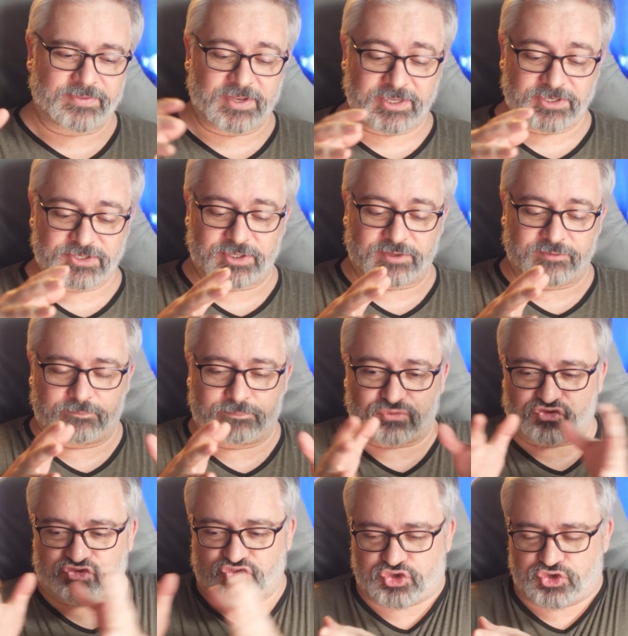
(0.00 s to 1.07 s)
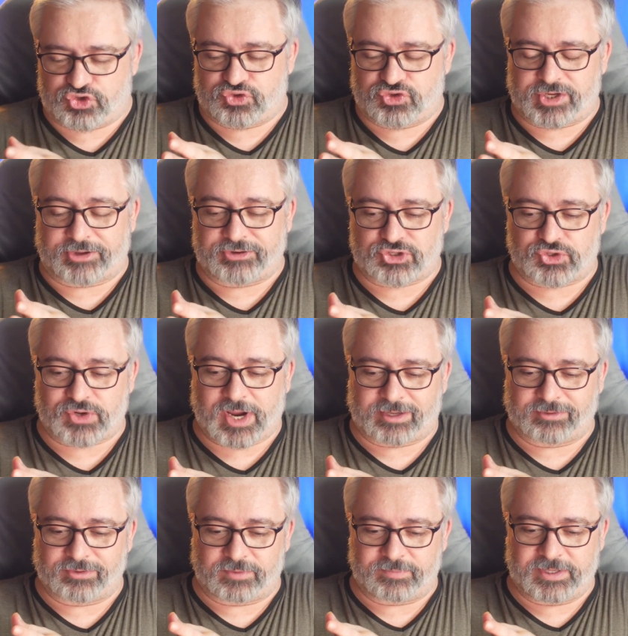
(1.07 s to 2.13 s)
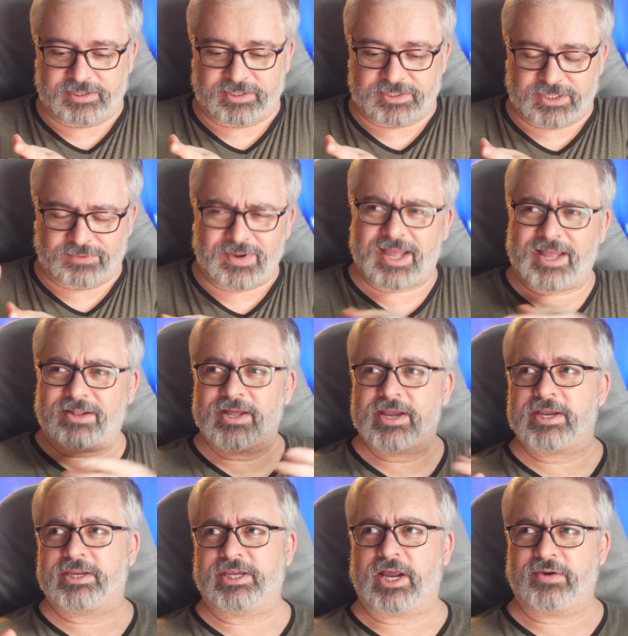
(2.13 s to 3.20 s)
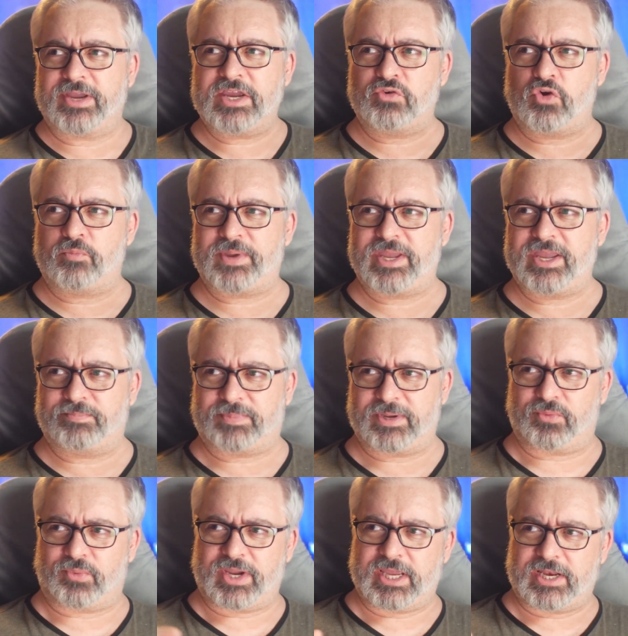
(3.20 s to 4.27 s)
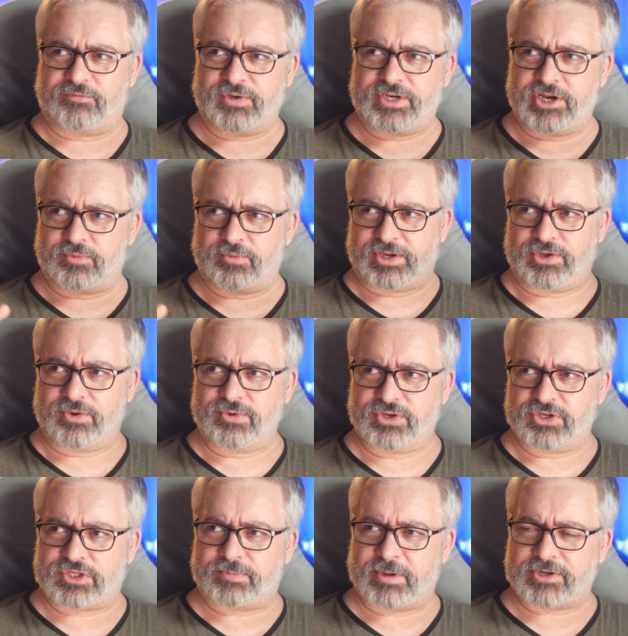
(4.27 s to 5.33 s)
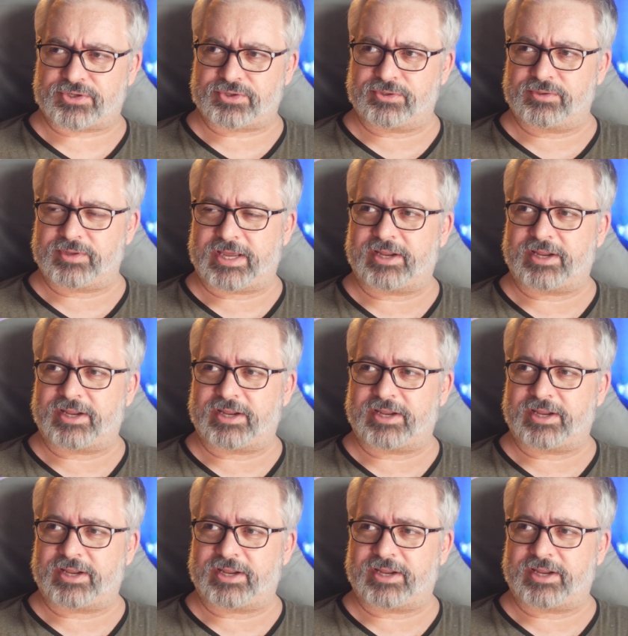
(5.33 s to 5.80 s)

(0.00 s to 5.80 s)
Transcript: And then he sort of changed track a little bit and he said, well, you know, it will be a bit weird if we reunion special.